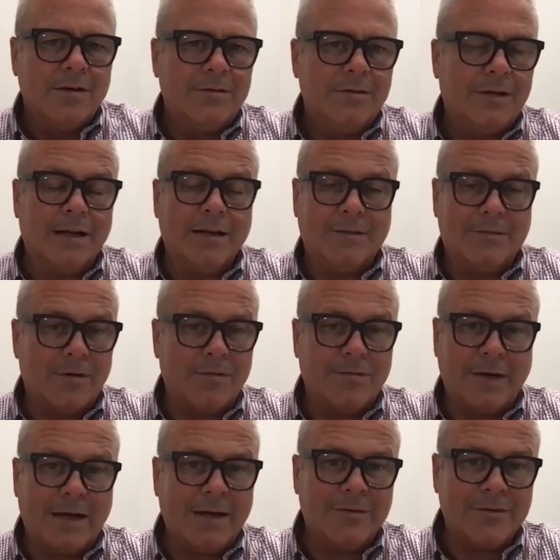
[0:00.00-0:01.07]
You got to have all
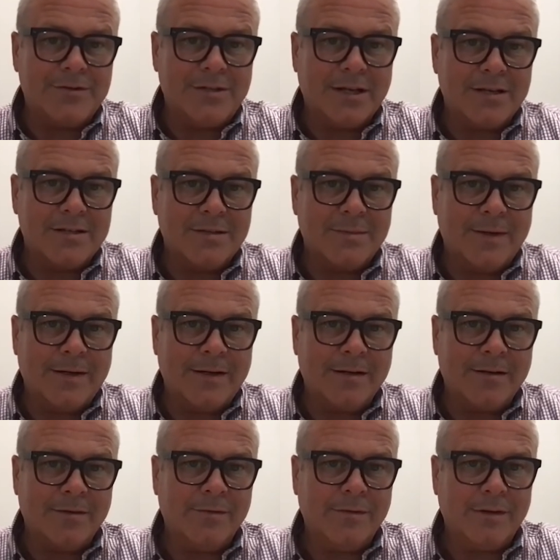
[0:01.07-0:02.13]
five or six, depending
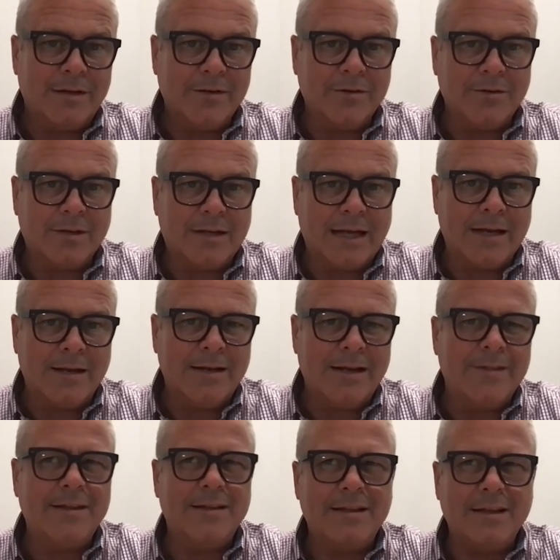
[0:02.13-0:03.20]
on how you look at it. And I
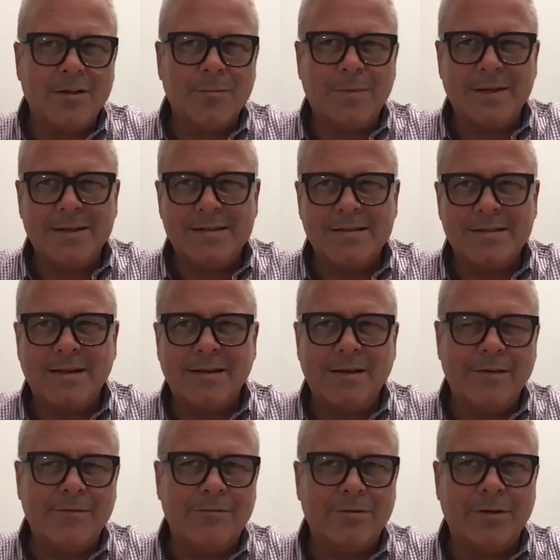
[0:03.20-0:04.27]
think the other piece is I,
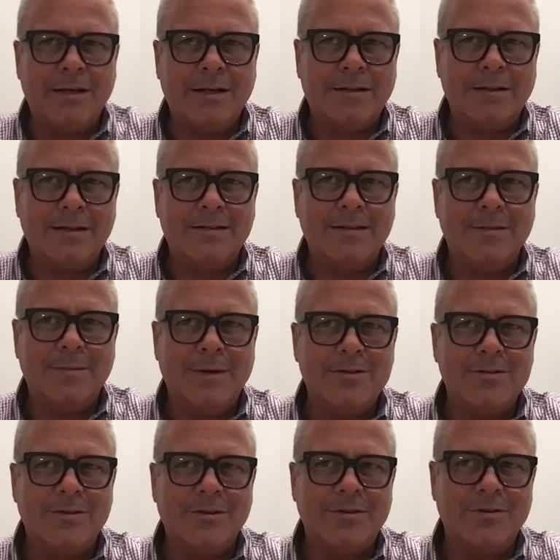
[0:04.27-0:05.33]
I sort of neglected to
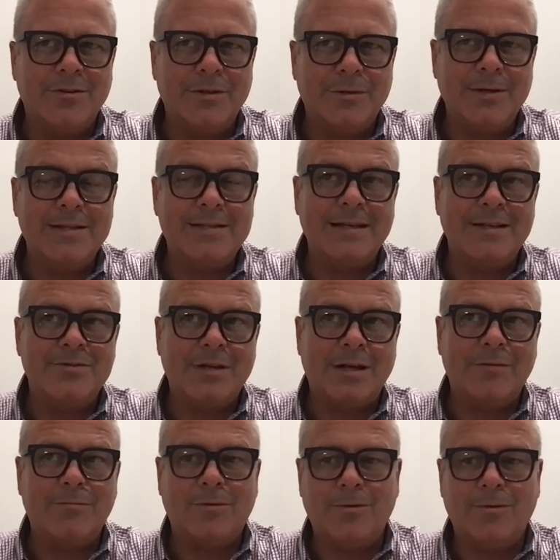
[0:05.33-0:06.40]
mention there there is a
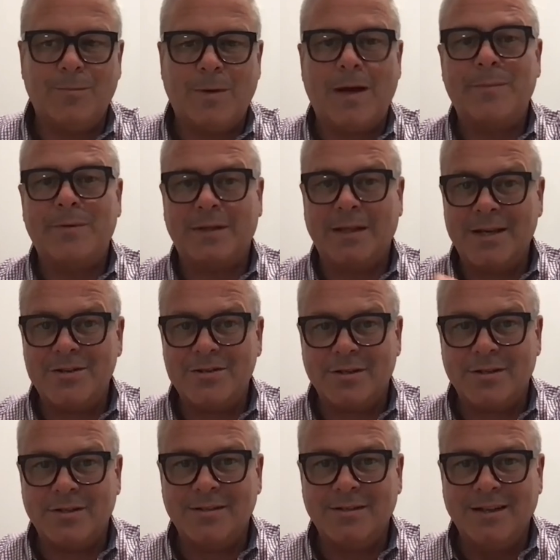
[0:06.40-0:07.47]
general
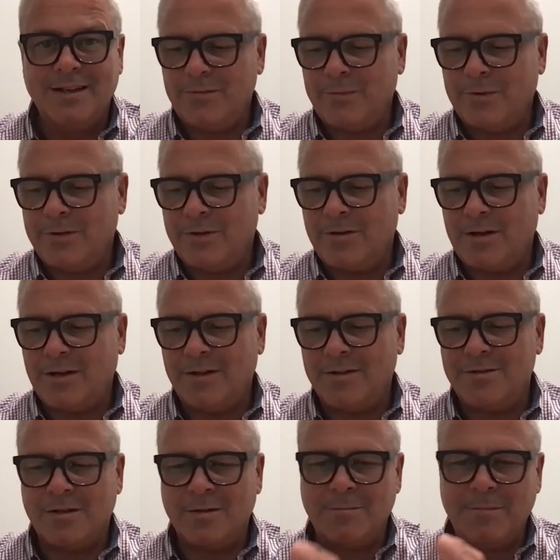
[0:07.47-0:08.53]
population, whether you call it
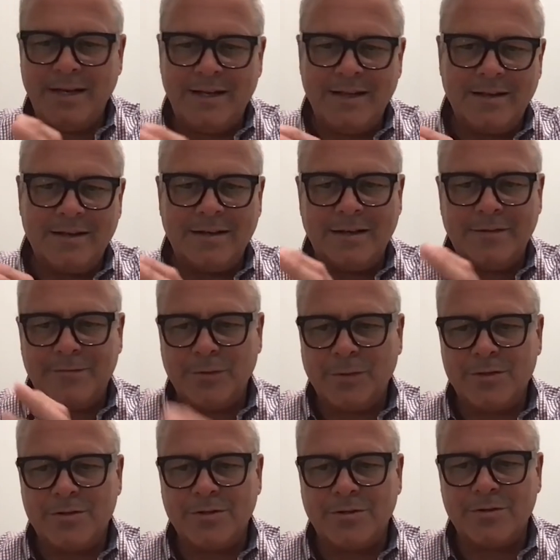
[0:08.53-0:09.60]
sort of media and
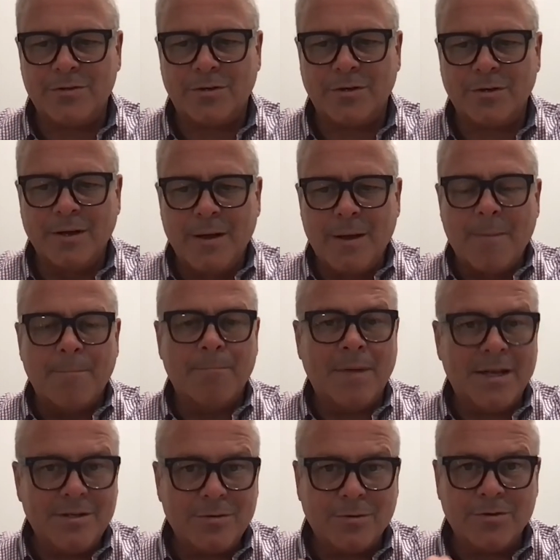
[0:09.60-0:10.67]
influencers or
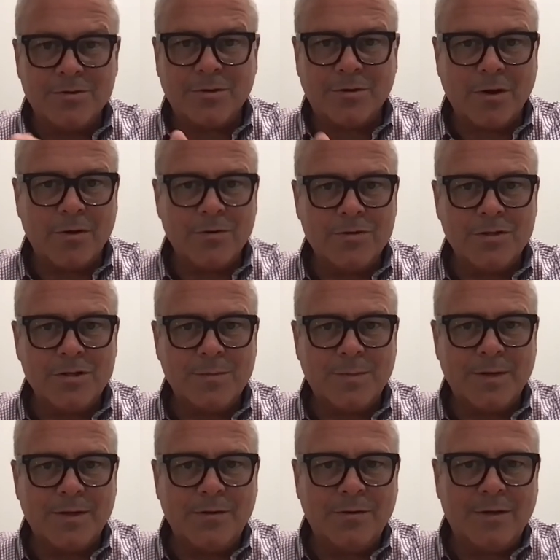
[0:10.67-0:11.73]
mentors or coaches, but
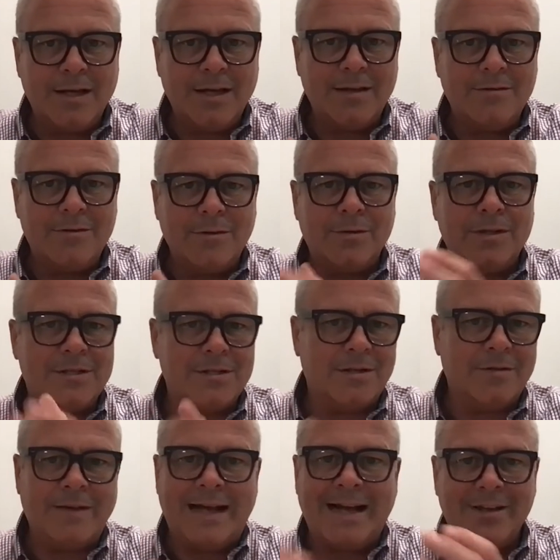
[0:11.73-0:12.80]
you can't do this in a
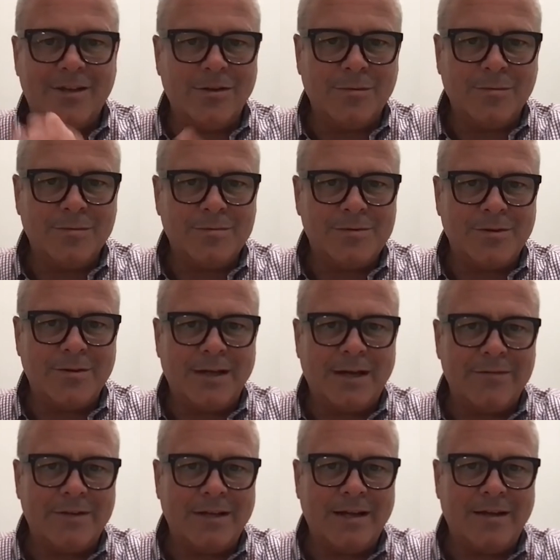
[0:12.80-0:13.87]
vacuum. So you have
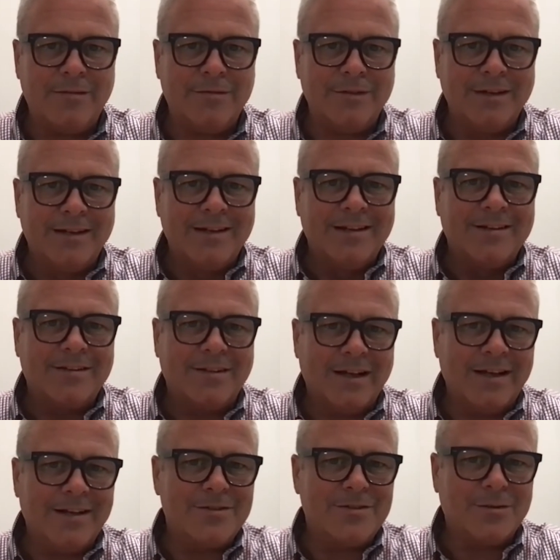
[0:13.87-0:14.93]
to have
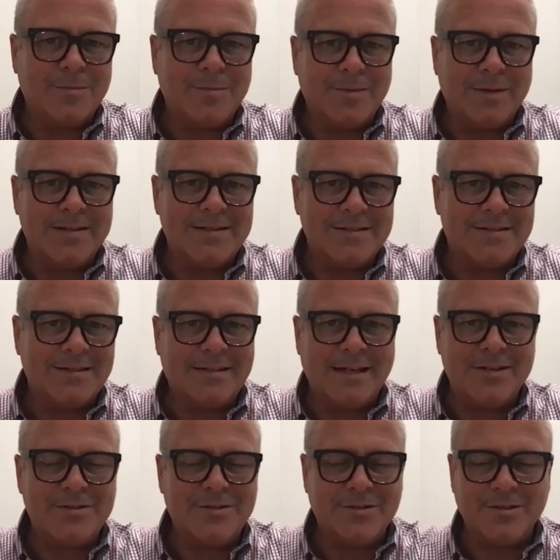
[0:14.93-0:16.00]
clients or places to
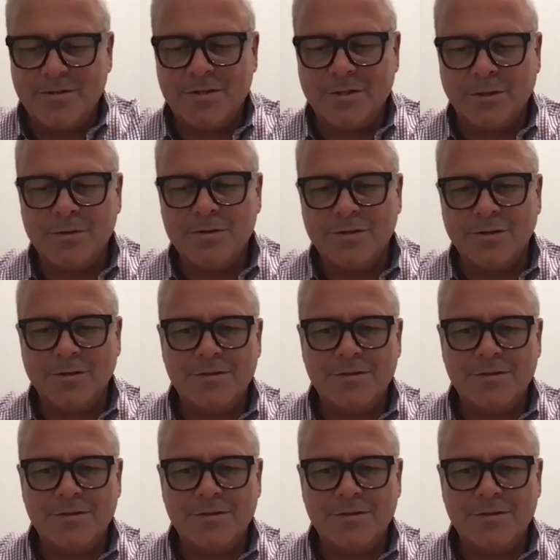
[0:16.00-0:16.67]
test your solution.